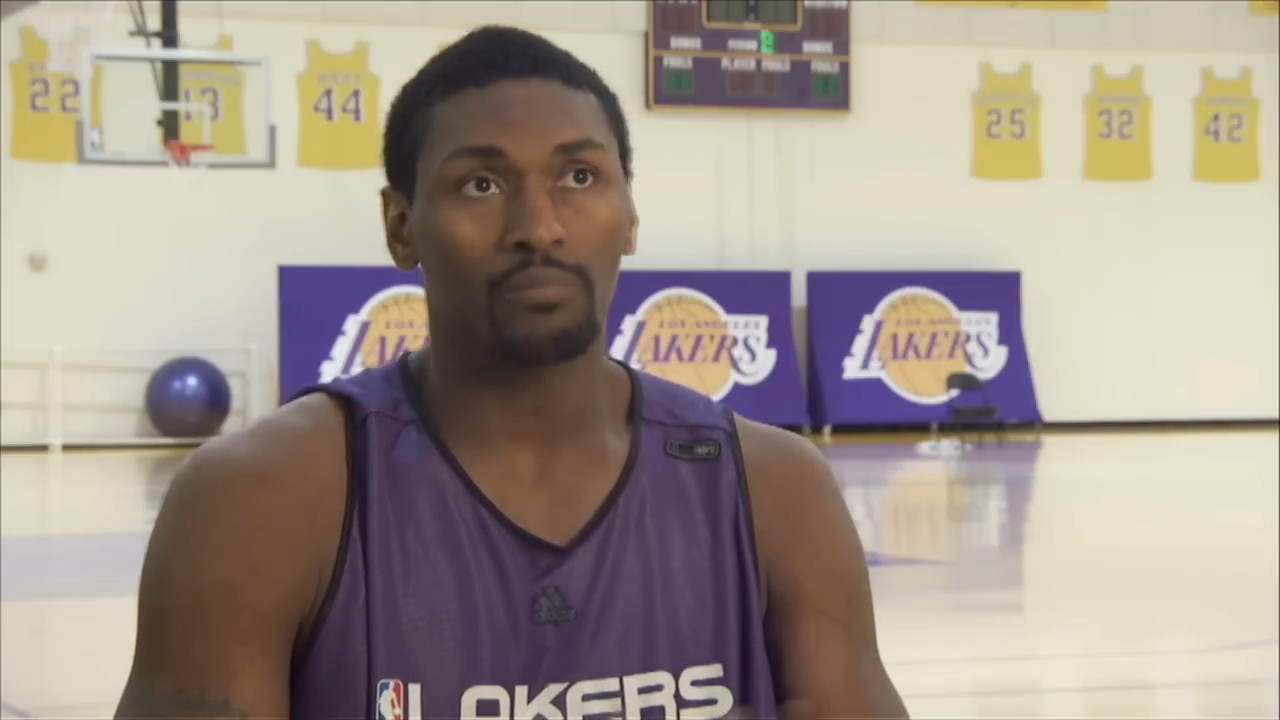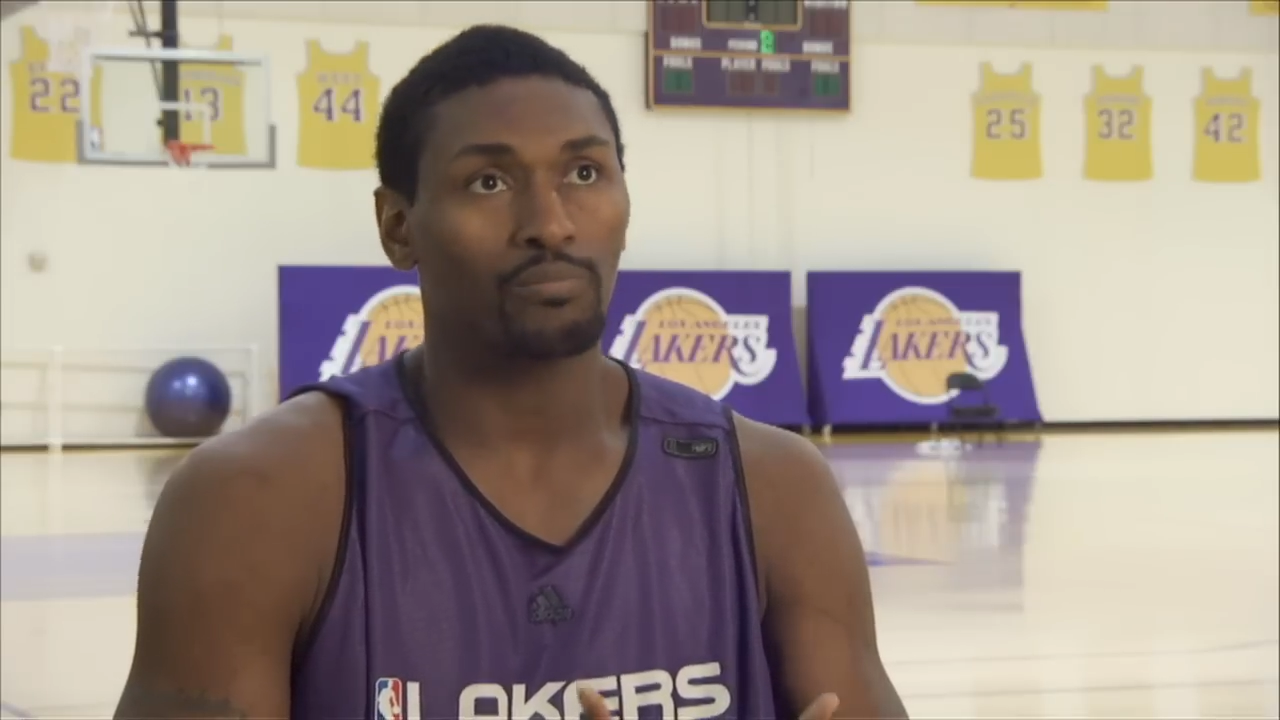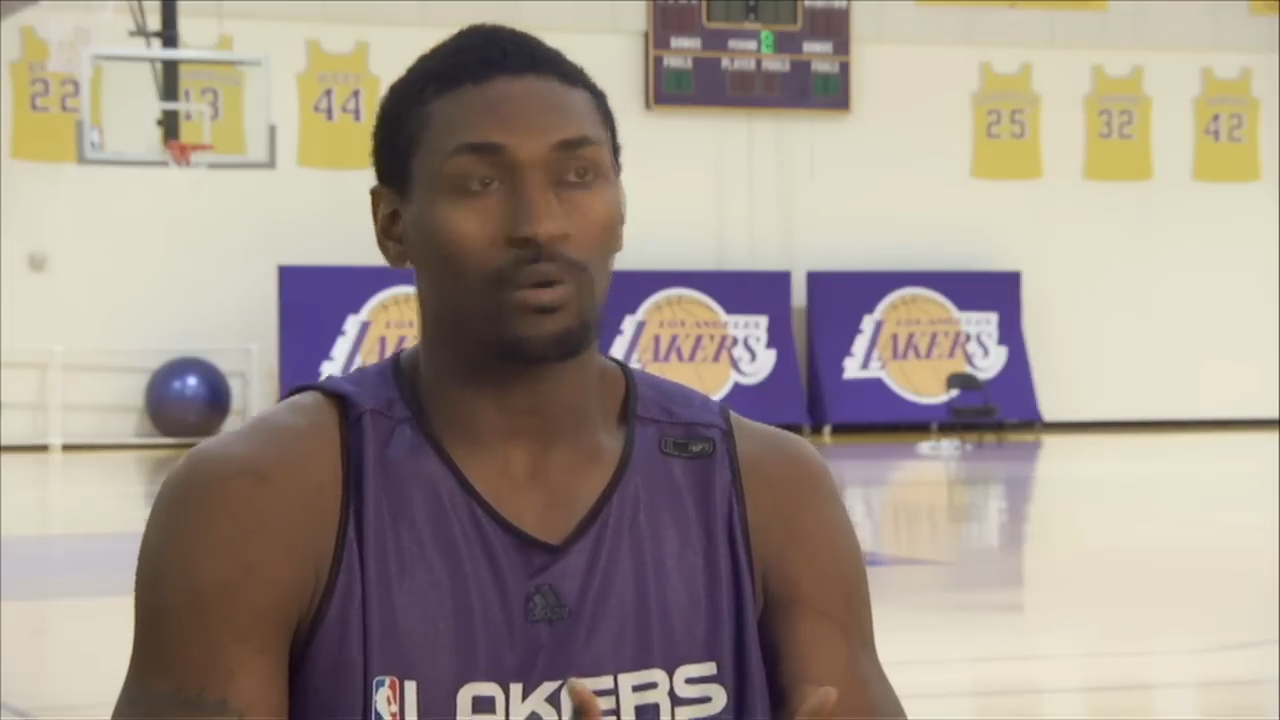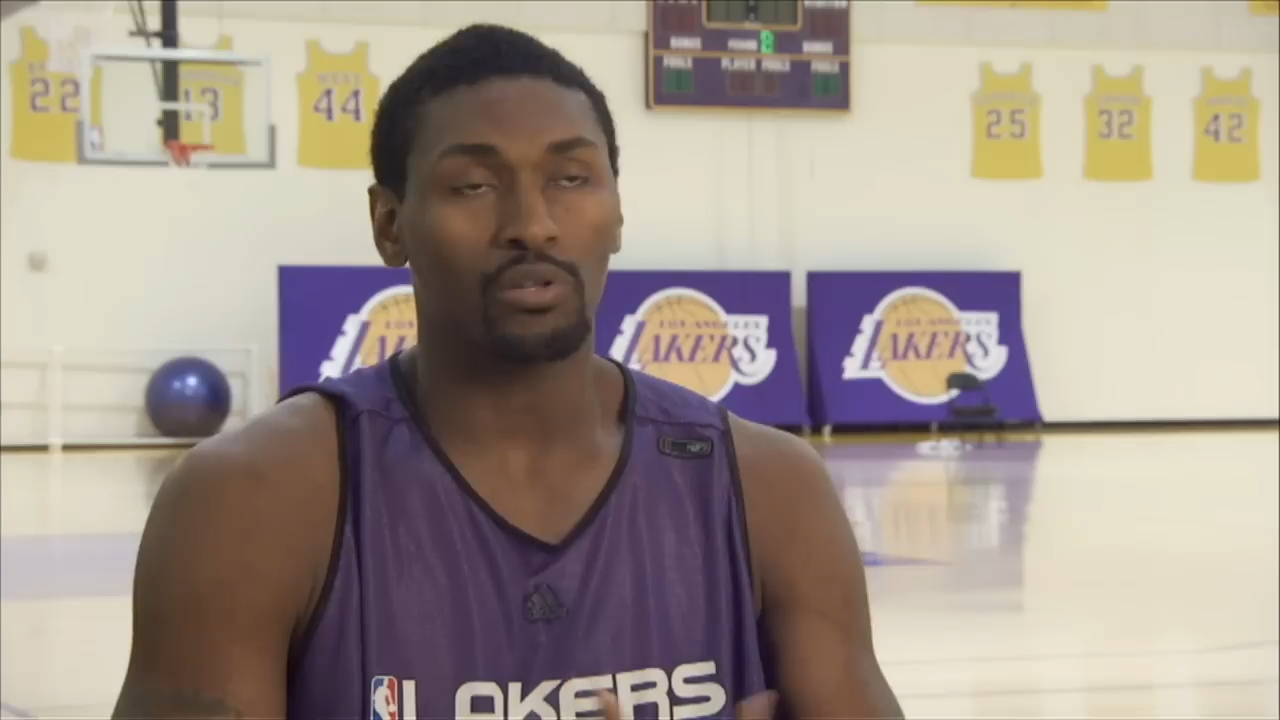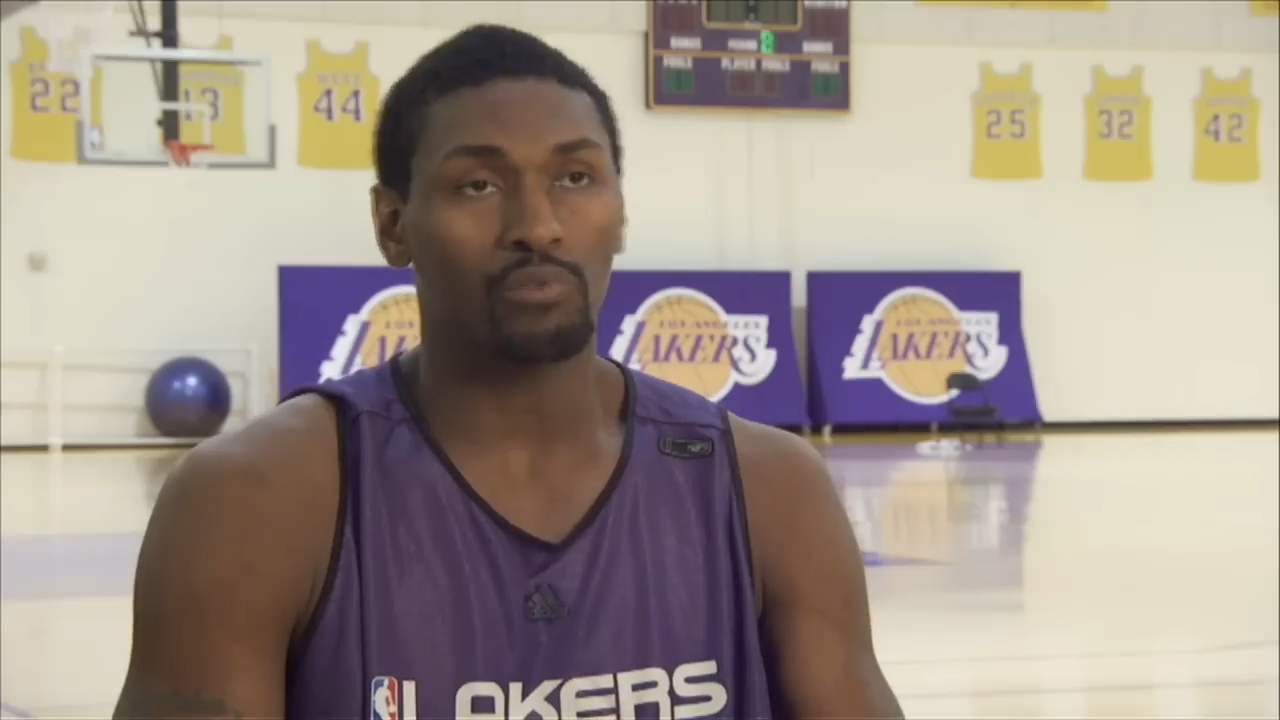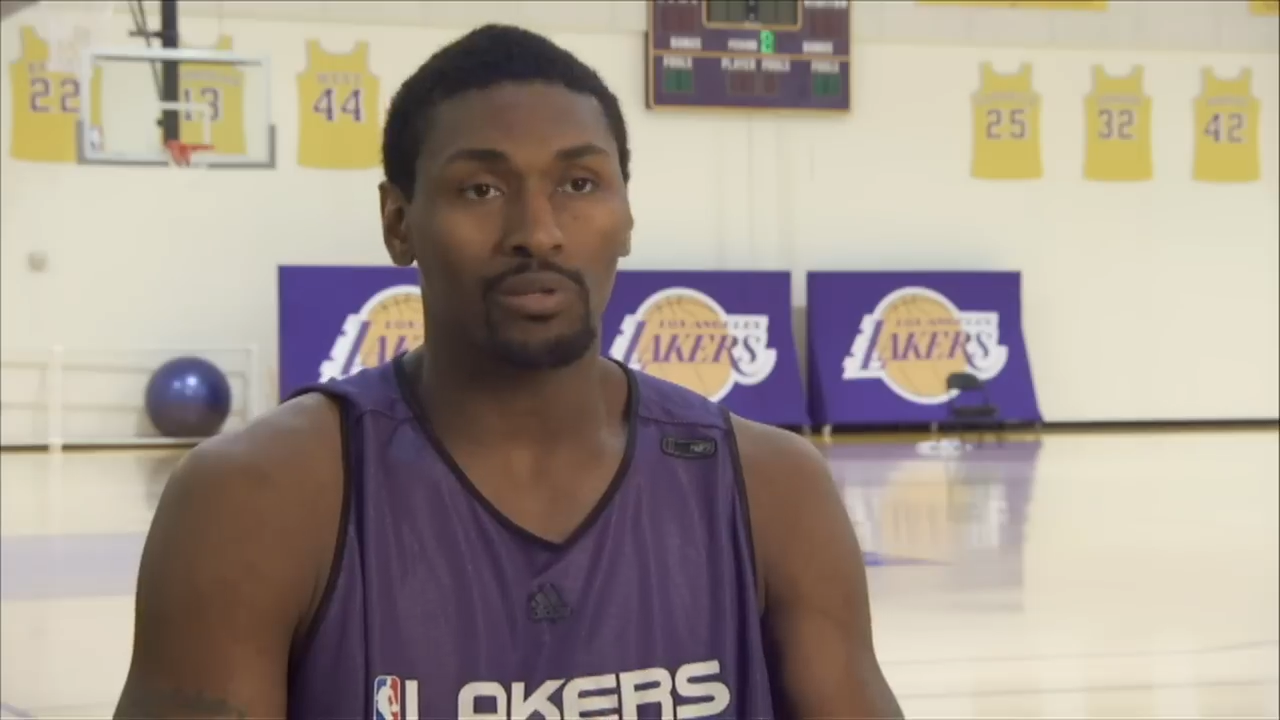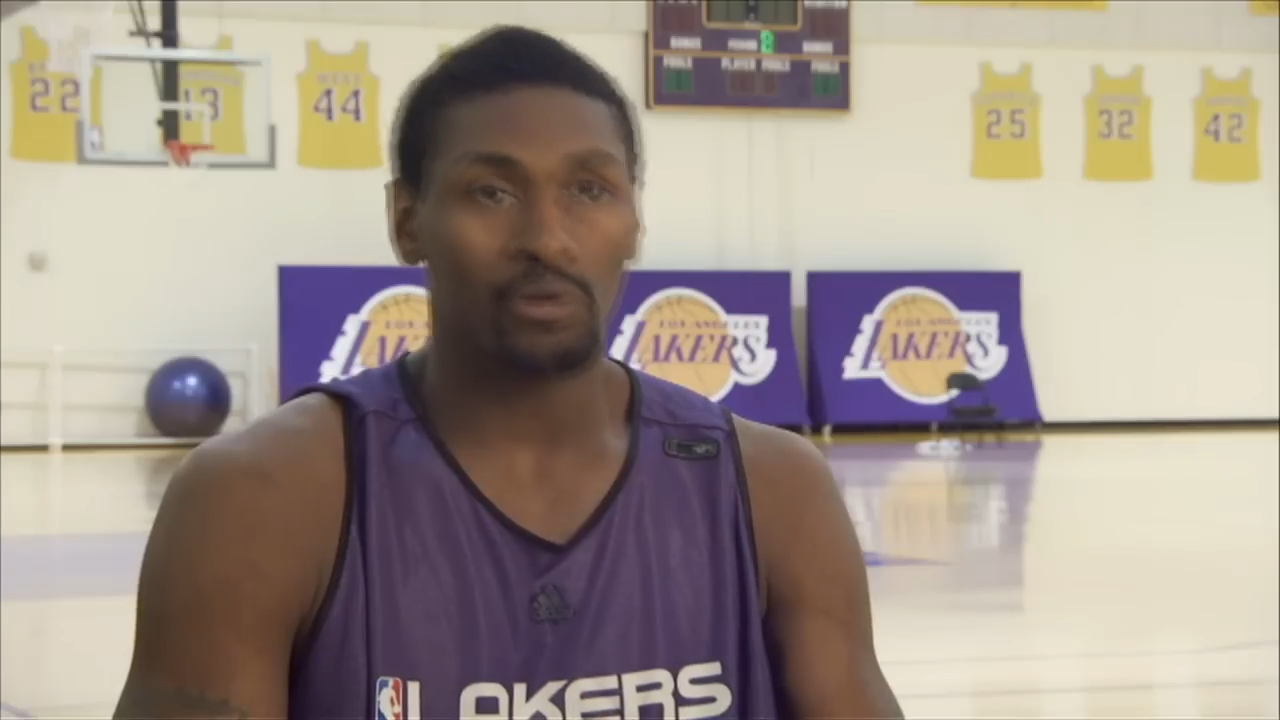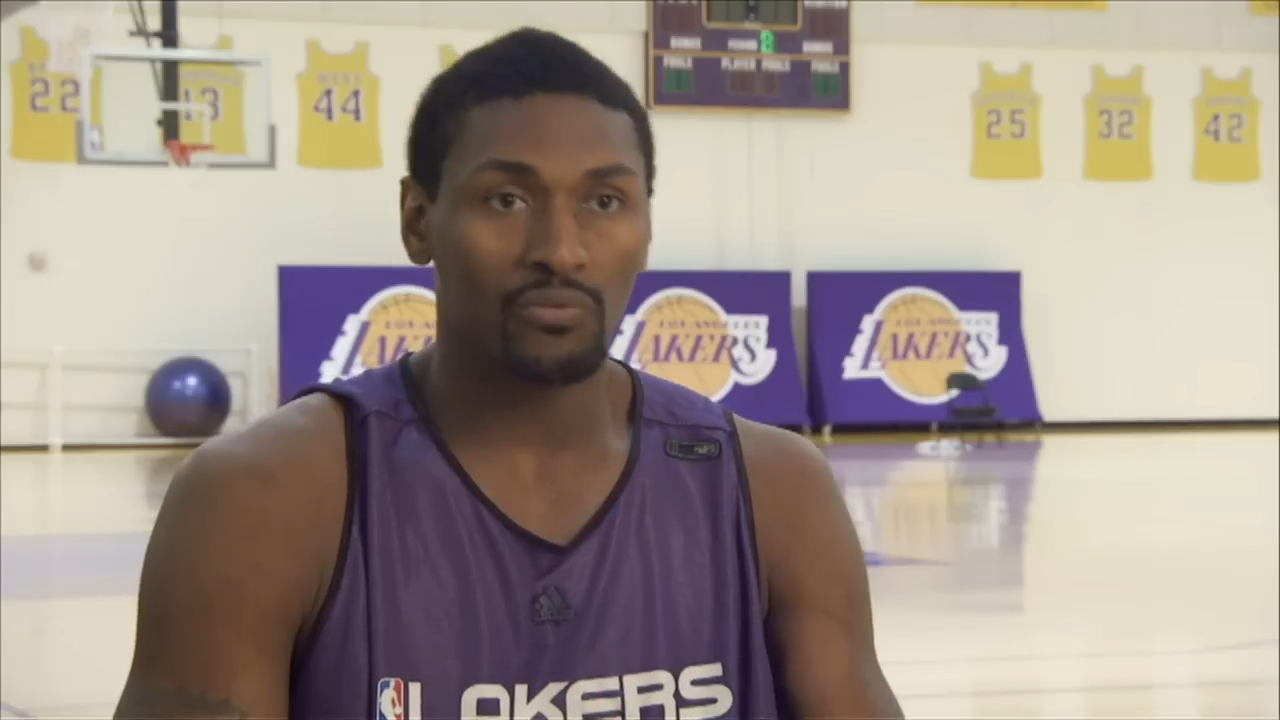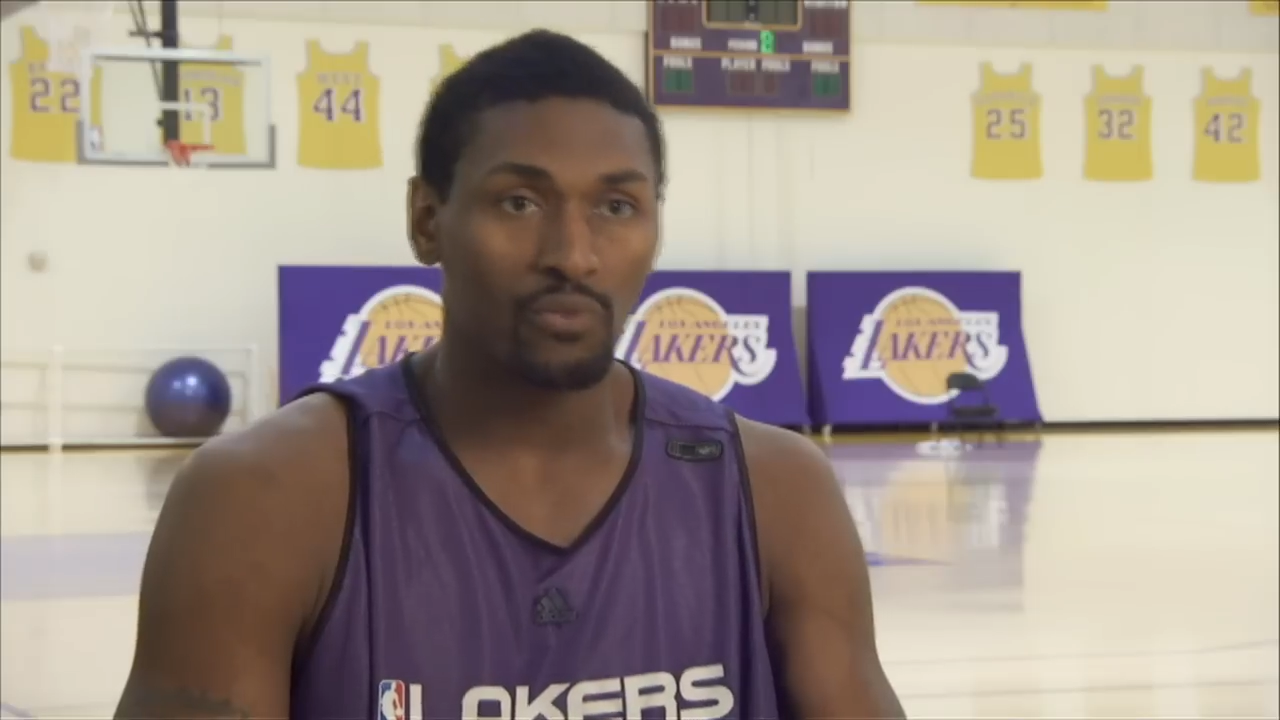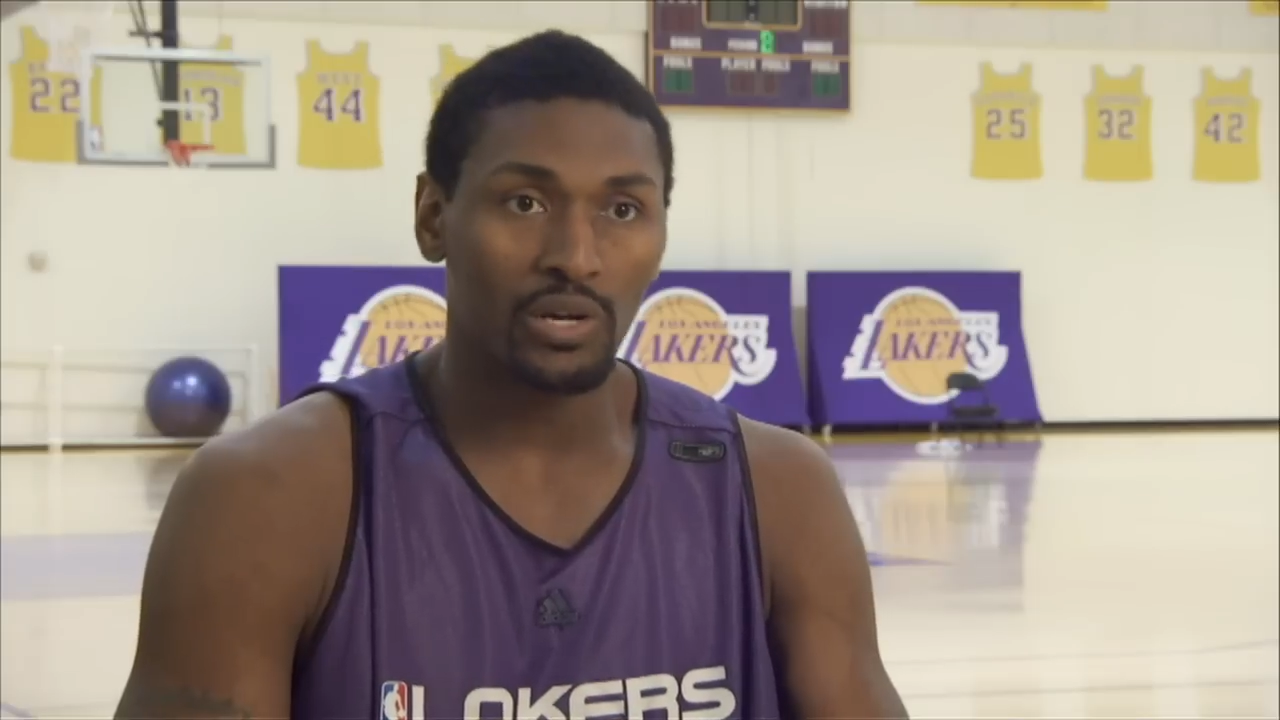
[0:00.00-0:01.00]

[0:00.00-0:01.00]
33, 34